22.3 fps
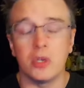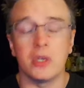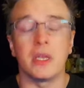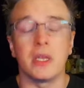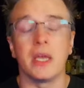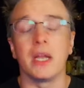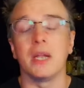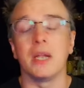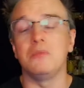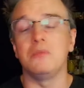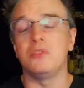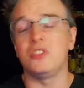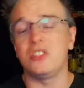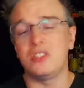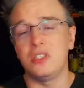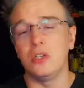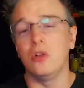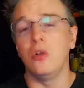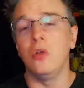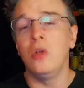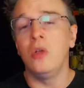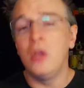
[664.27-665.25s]
Again, I'm
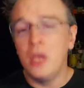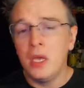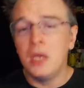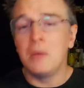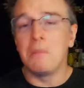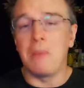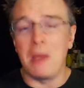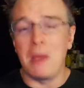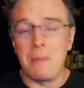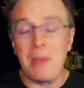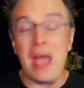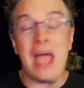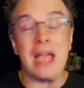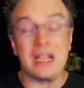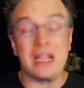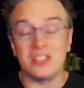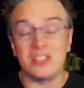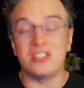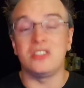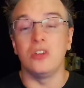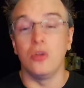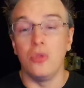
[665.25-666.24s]
still, my back
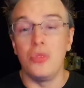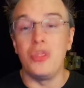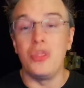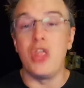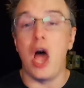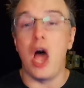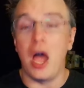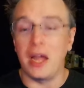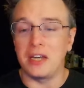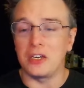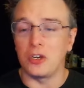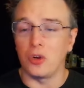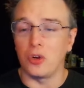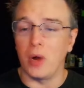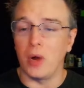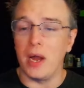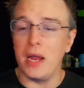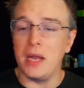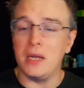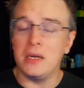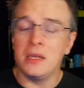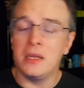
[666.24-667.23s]
is still not
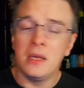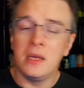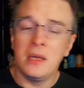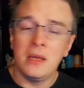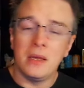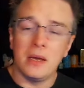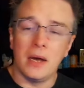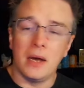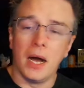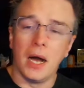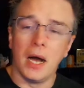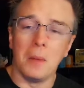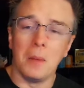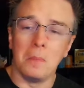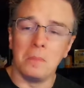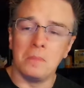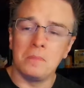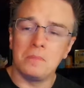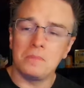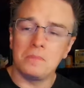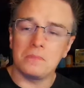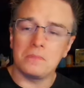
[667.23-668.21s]
great.
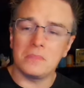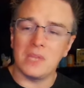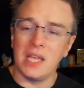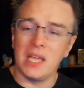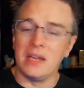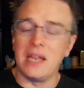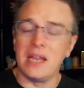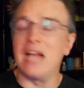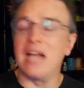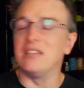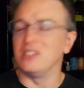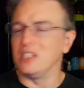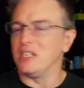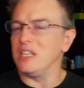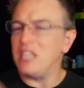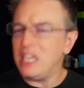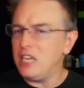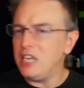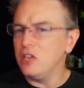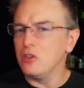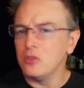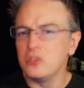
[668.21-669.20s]
Um, and as it
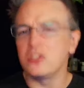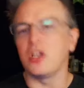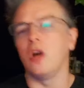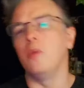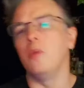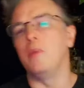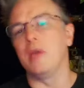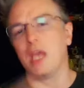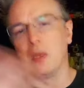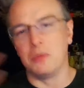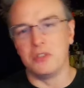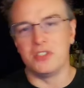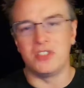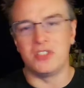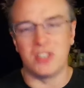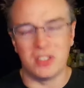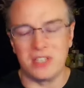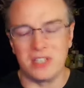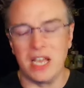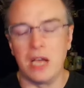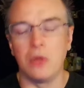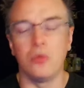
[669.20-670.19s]
heals, I'll be able to
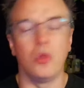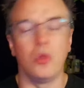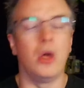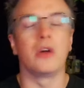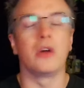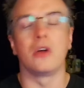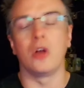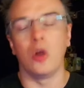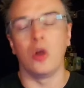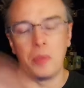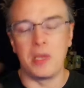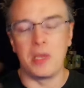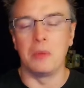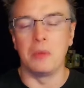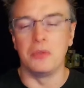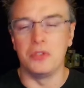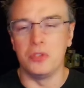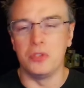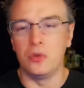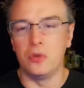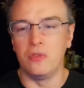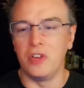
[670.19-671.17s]
sit down longer. I'll be able
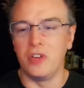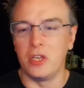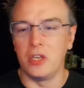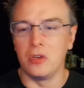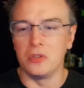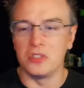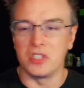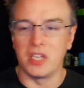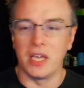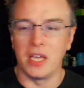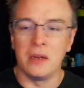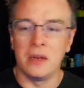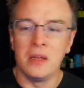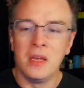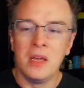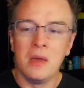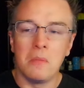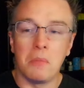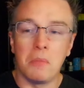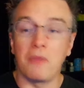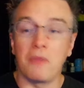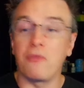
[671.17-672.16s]
to do videos again.
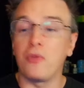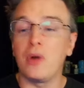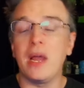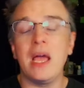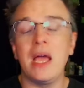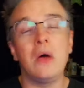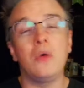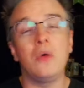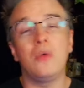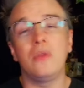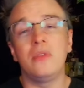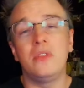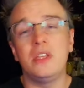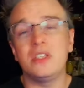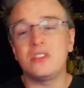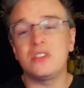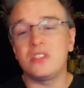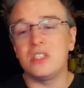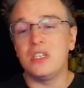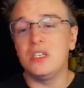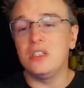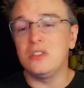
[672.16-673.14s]
But for now,
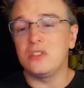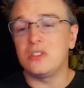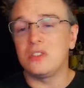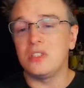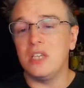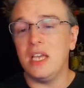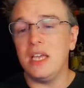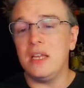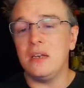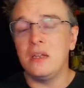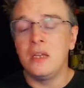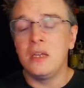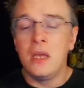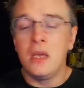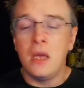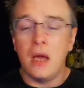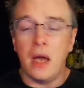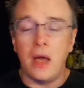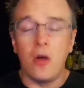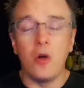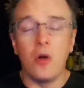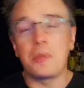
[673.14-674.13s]
this is it.
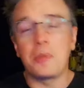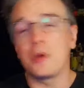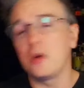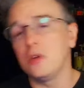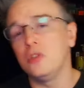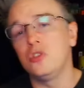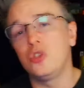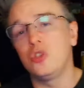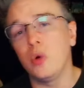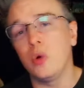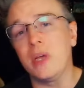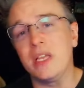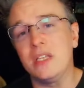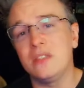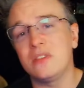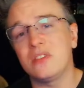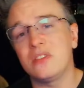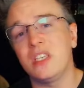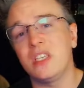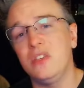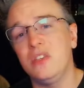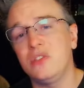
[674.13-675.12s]
I hope you're enjoying
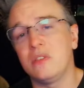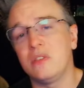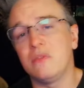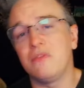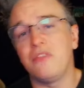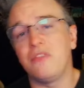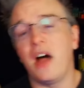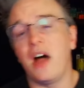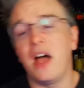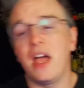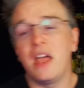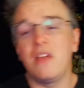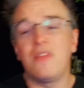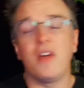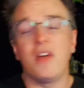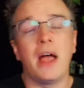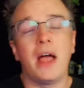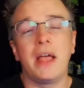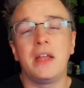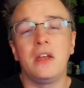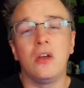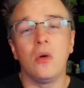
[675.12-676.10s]
season five.
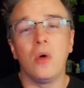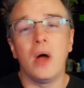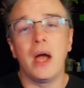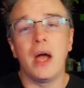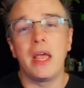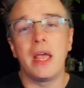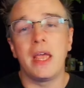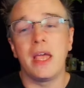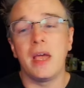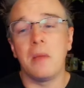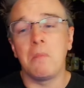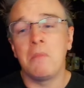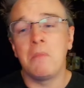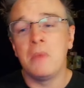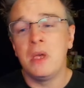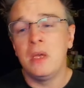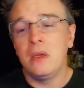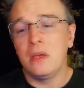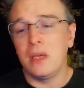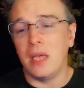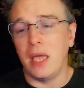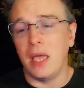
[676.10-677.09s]
I know I am.
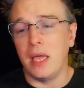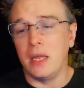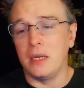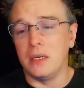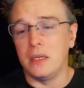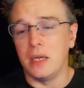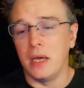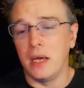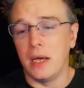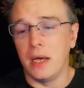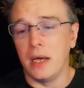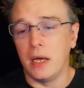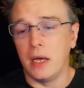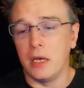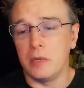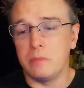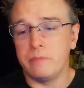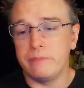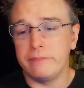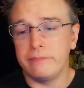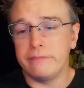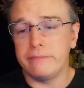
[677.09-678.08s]
And uh,
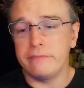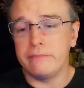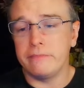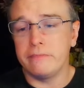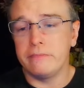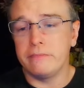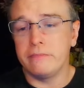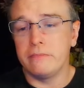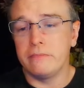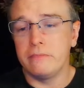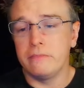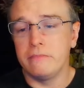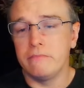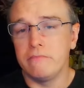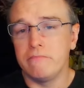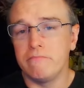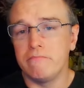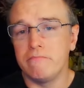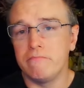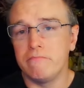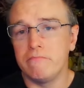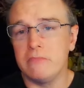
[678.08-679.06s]

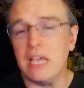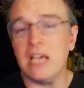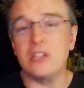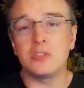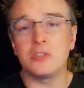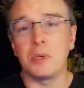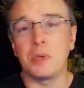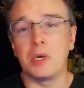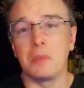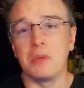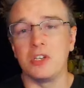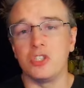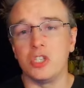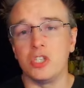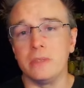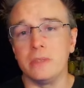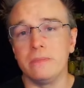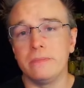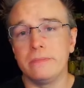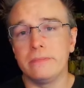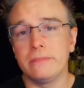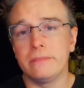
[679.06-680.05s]
yeah, that's pretty much
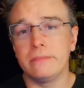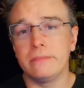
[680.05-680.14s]
it.